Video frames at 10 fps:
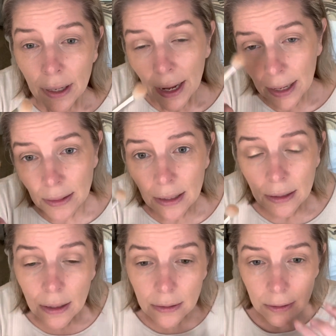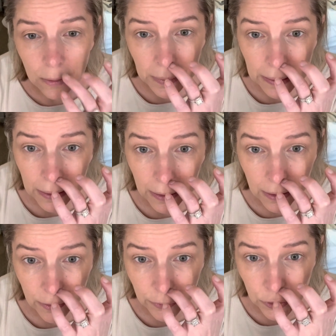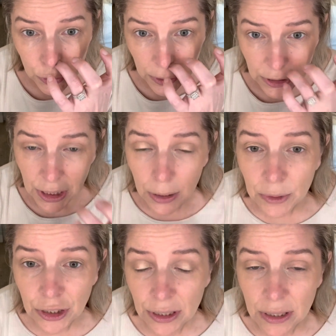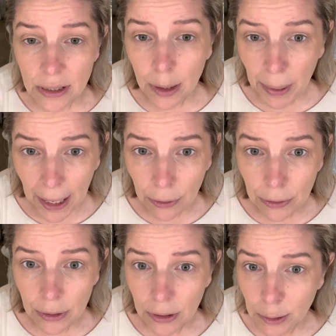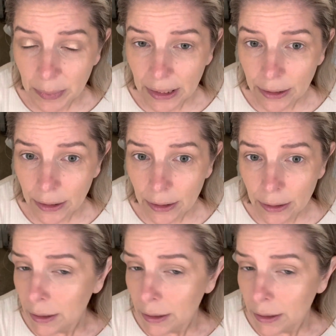and then a little bit of Georgia, which is a powder illuminator.